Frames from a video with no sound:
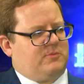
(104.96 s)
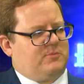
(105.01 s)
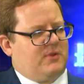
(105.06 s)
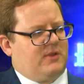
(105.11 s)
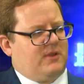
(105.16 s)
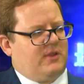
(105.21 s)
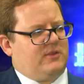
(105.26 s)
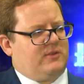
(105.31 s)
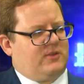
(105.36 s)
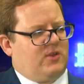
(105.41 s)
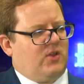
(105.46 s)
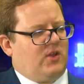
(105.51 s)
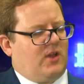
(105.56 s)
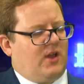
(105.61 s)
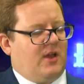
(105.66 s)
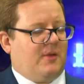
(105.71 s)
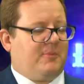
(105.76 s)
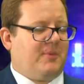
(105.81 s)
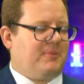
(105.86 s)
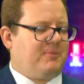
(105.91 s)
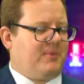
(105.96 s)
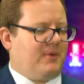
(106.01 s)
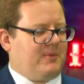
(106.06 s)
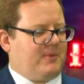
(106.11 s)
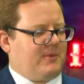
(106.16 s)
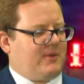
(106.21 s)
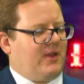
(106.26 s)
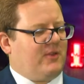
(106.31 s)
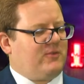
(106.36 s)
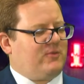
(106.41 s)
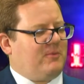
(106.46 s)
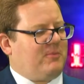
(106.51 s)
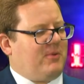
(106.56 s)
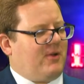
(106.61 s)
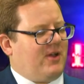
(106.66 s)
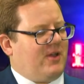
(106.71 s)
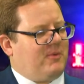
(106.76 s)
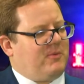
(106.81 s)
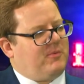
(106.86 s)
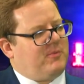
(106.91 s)
was, it's good. I remember going to a
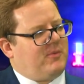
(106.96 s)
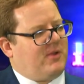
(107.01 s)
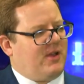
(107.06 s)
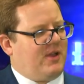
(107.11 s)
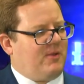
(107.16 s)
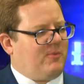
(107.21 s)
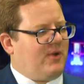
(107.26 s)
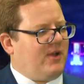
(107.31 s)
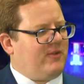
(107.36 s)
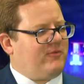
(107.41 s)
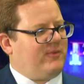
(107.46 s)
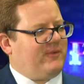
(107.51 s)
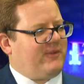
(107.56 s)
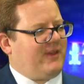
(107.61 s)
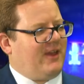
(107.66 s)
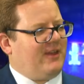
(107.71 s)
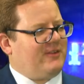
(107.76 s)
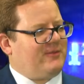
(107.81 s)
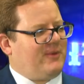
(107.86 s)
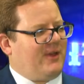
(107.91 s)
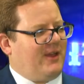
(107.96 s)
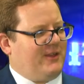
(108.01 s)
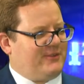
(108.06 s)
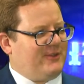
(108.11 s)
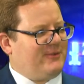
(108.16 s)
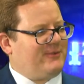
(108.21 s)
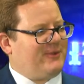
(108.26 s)
party with my wife for that as well. Actually, it was